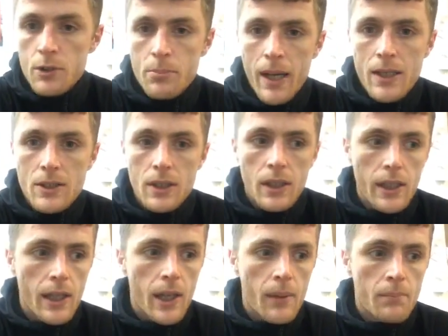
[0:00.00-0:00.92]

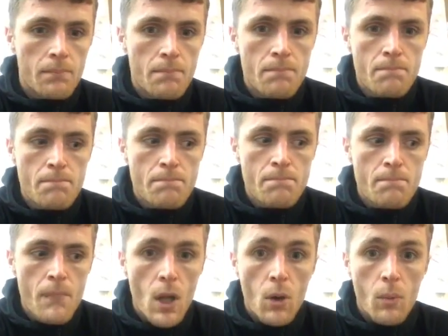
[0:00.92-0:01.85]
basically,
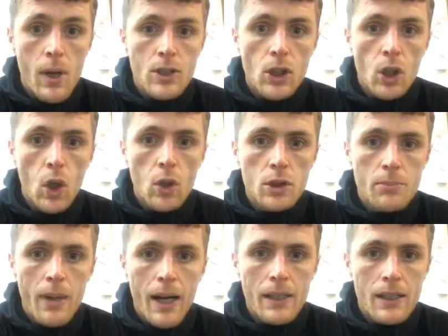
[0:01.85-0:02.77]
where's the gold to
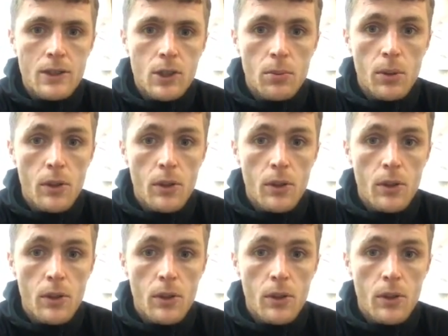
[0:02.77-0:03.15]
back these up?